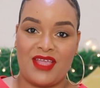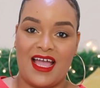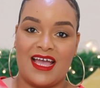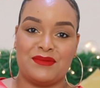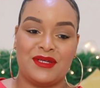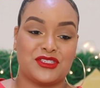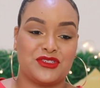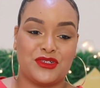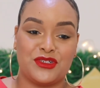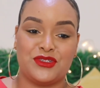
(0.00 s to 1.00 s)
and make
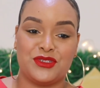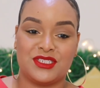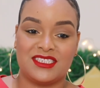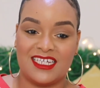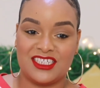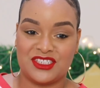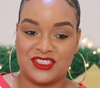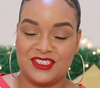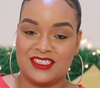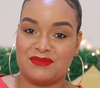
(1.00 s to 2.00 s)
sure you stay
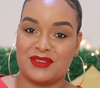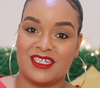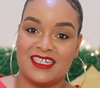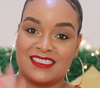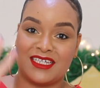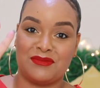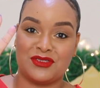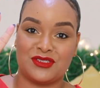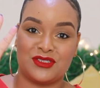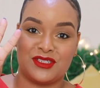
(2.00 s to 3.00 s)
tuned because I'll be